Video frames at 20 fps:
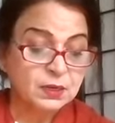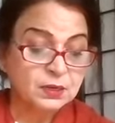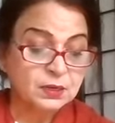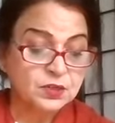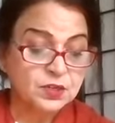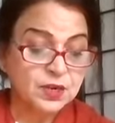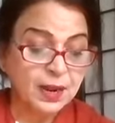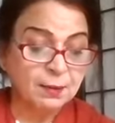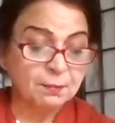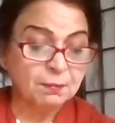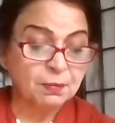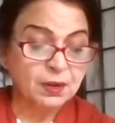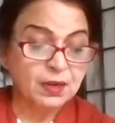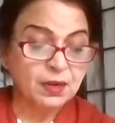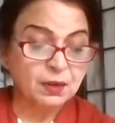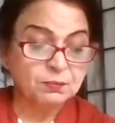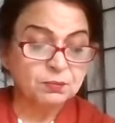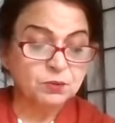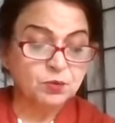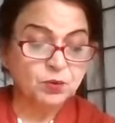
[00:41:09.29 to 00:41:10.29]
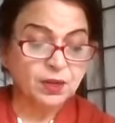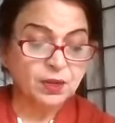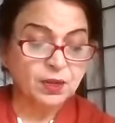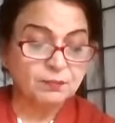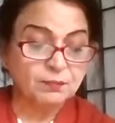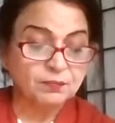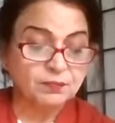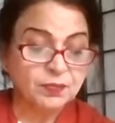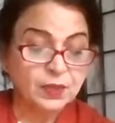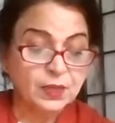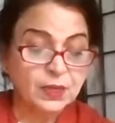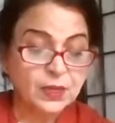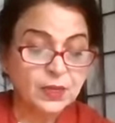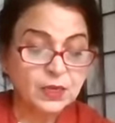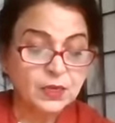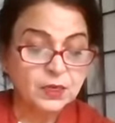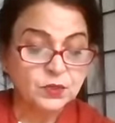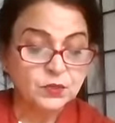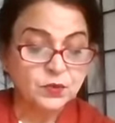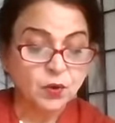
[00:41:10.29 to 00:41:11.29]
shambling up to him,
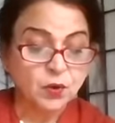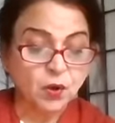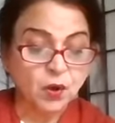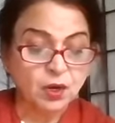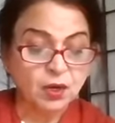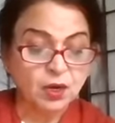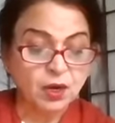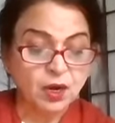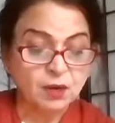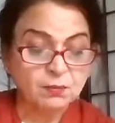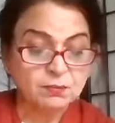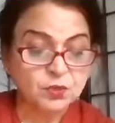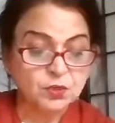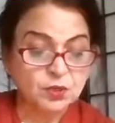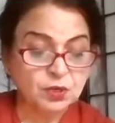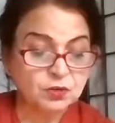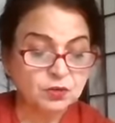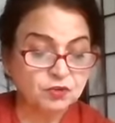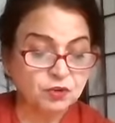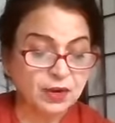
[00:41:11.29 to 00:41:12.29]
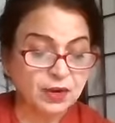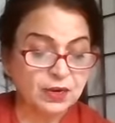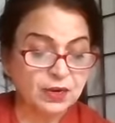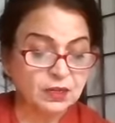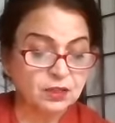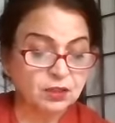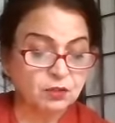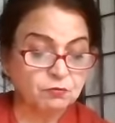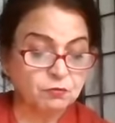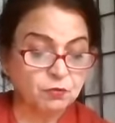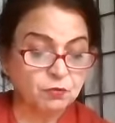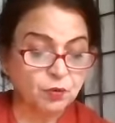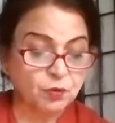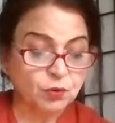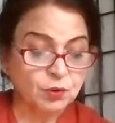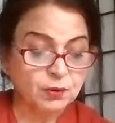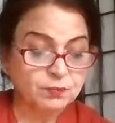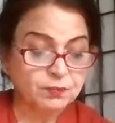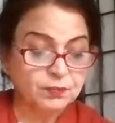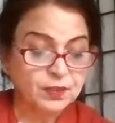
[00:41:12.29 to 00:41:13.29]
his long arms trailing the floor.